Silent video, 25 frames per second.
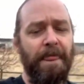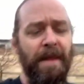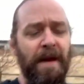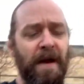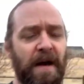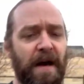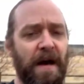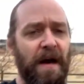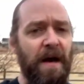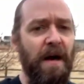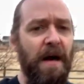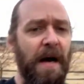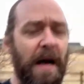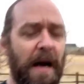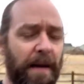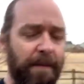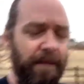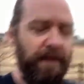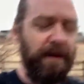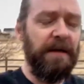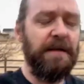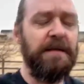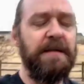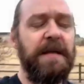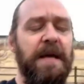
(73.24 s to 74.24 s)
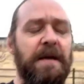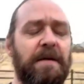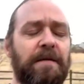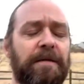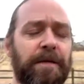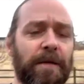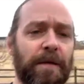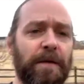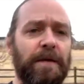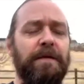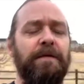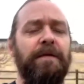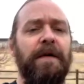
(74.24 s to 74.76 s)
I'm gonna take
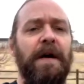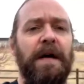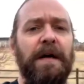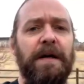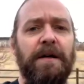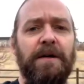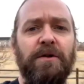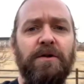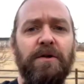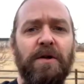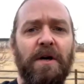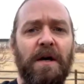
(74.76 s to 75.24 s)
full advantage.